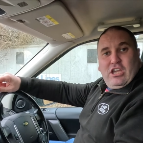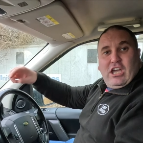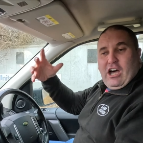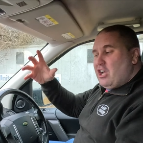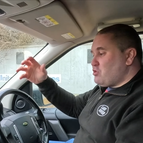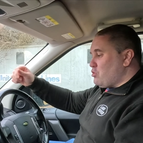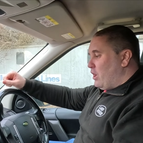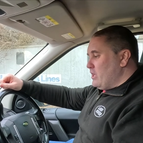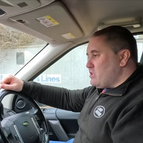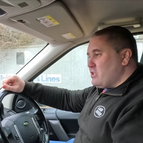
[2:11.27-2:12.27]
the car's
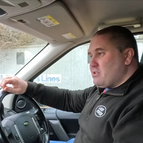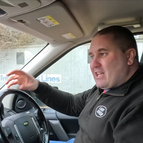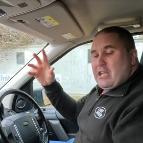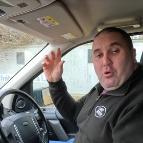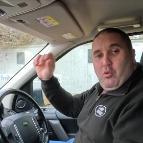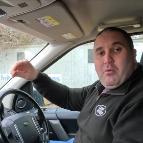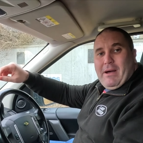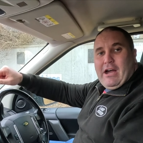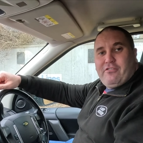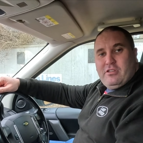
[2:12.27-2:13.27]
trying to take all the
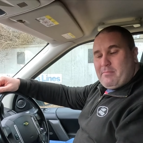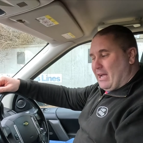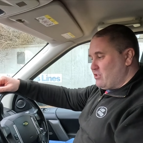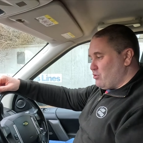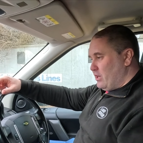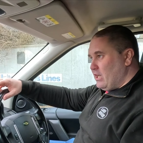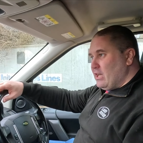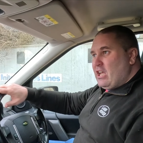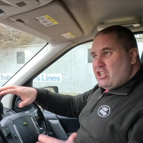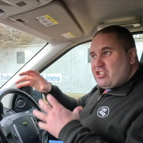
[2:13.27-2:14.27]
power from the battery,
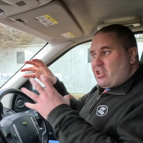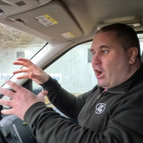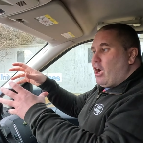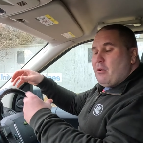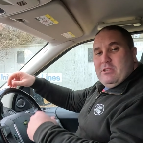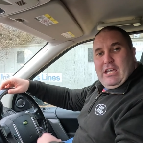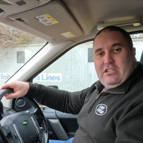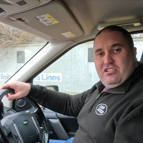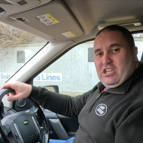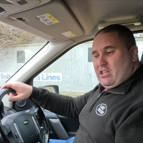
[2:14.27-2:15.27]
start up the
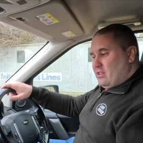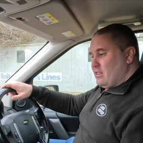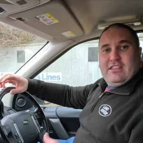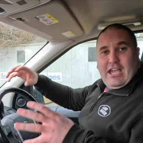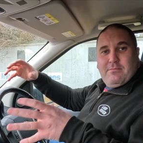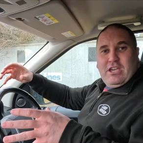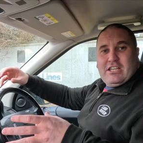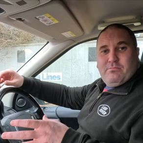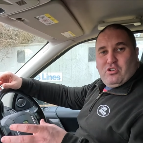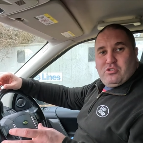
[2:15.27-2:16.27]
engine, the
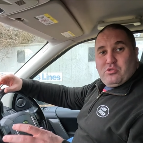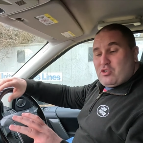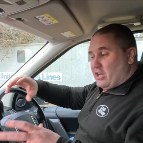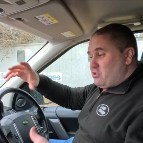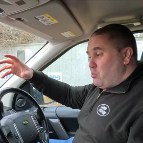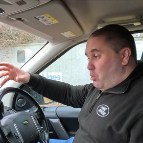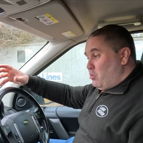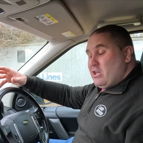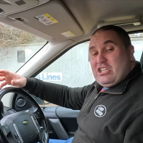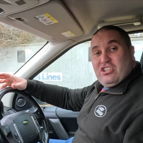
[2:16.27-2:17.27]
ABS module's trying to do
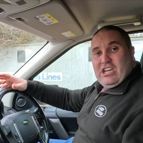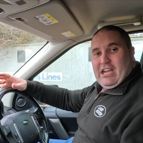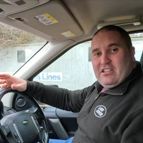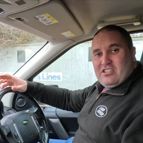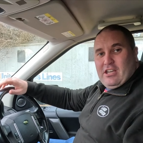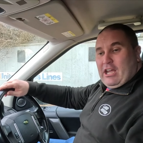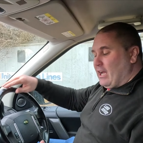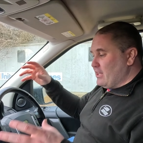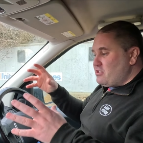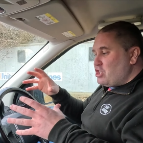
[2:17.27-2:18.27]
all its checks,
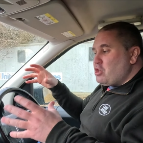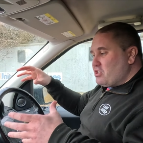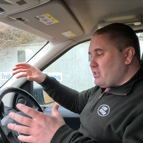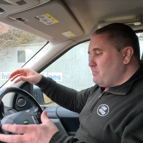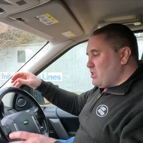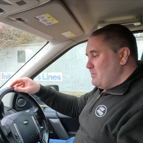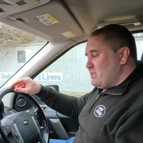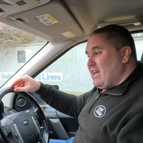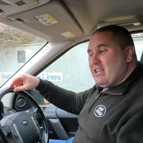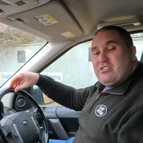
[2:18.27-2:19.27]
and you can
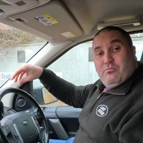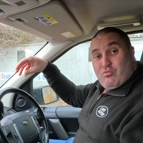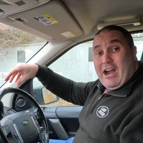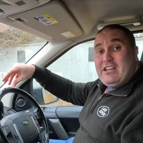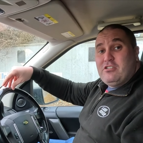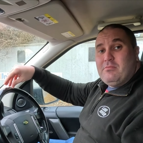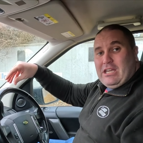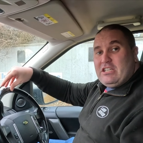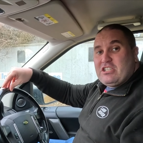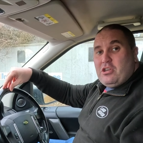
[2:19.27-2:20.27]
sometimes get some random
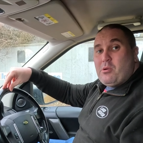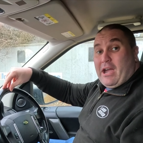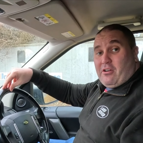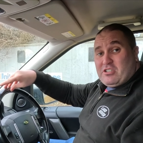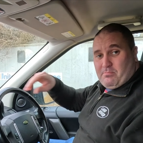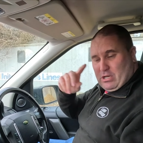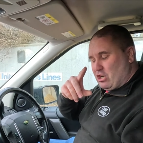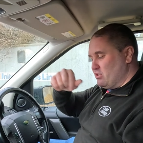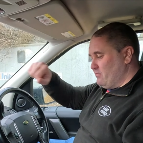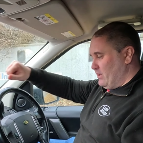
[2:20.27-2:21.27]
ECU errors
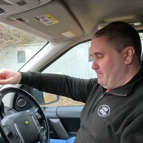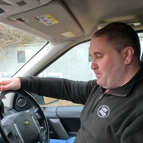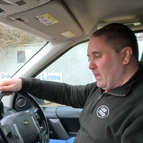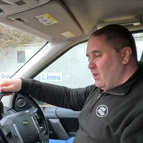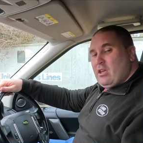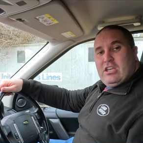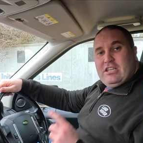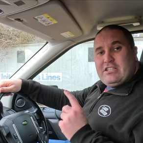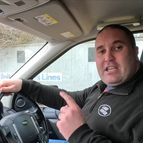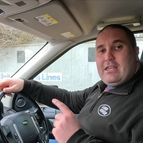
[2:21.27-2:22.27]
because of it.
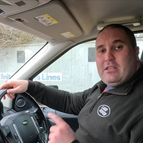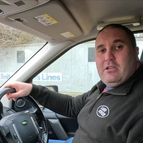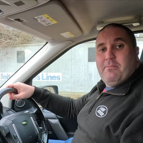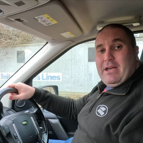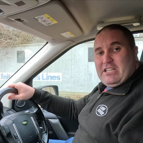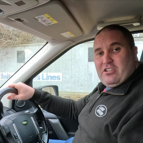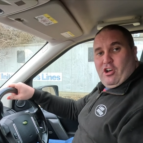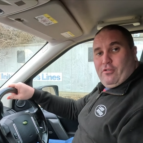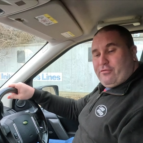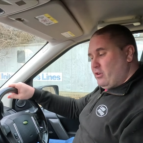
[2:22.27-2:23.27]
You see, that you're best
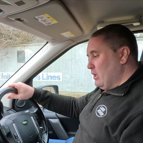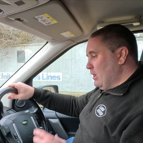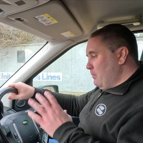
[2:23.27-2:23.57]
off,